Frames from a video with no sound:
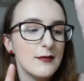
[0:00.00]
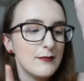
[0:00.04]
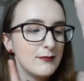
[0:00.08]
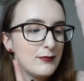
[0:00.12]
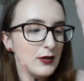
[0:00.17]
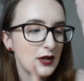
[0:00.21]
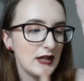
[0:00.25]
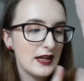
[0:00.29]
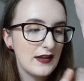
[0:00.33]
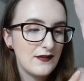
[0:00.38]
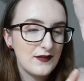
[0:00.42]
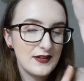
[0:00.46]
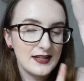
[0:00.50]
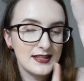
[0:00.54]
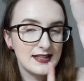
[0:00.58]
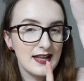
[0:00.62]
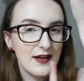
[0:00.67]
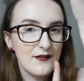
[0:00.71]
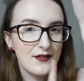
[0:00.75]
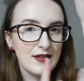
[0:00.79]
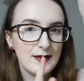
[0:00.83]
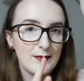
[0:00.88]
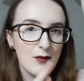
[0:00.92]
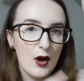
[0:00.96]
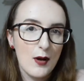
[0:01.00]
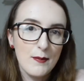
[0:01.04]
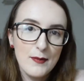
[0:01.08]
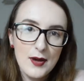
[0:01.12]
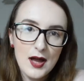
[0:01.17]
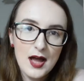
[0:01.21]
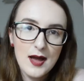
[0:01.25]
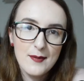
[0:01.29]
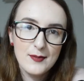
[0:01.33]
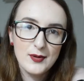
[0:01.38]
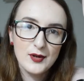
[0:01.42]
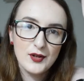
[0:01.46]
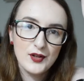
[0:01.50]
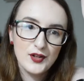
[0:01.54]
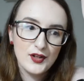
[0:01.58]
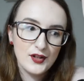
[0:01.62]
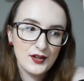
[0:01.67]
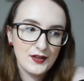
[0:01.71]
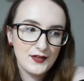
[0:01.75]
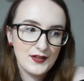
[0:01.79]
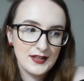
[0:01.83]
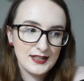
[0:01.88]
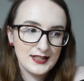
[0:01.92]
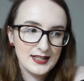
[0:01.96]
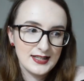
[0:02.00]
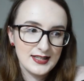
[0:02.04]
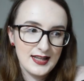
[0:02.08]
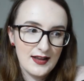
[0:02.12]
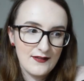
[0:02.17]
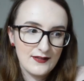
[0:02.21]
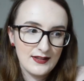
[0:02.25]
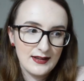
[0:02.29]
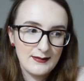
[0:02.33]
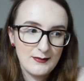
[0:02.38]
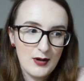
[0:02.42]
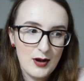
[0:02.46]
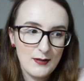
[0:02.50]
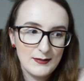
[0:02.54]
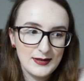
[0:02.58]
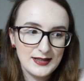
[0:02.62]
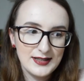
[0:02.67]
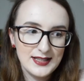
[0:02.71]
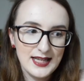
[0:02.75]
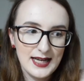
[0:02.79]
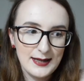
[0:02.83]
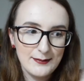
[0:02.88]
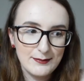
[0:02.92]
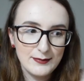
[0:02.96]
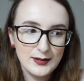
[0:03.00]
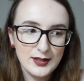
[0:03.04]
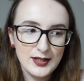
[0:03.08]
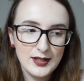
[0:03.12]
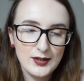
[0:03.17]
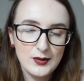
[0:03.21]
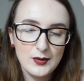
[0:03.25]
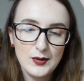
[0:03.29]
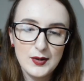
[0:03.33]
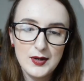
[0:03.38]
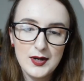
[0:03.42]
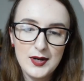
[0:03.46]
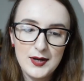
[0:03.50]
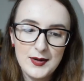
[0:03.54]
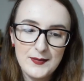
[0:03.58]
but Eve is definitely more purple, this is definitely more midnight blue.